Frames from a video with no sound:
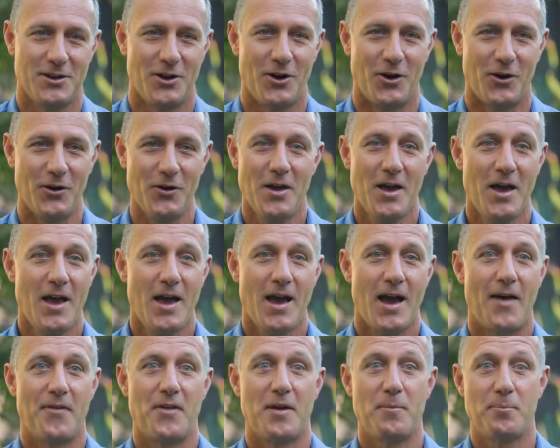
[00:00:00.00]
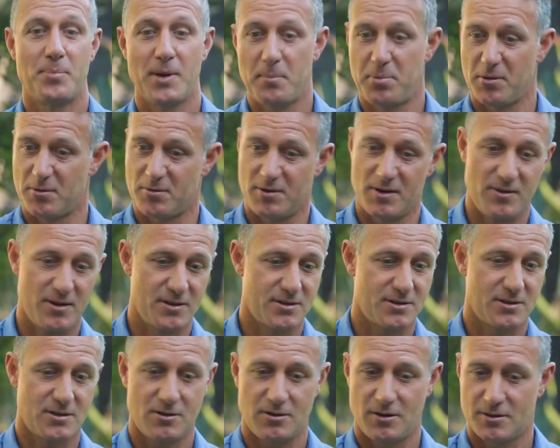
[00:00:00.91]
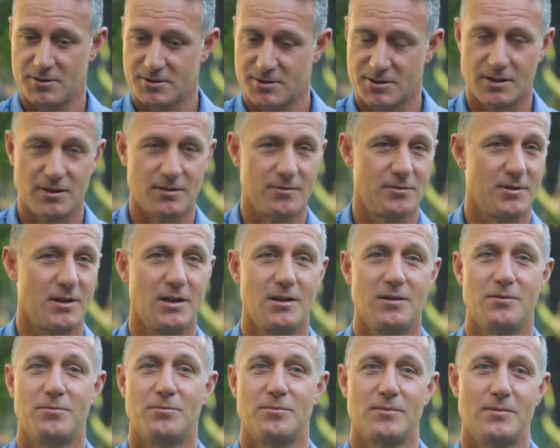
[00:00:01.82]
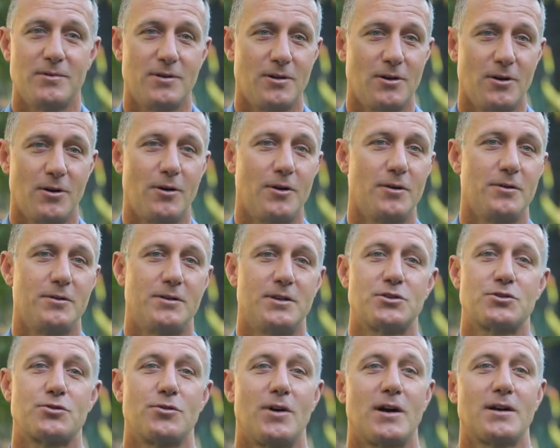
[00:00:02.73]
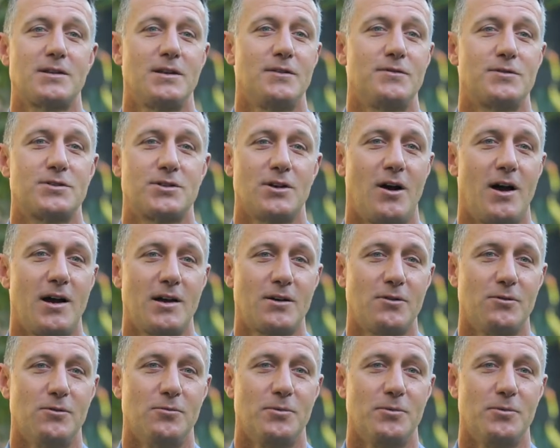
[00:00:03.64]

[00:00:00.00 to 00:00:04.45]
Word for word: you know, and then people are in this constantly you know destructive cycle,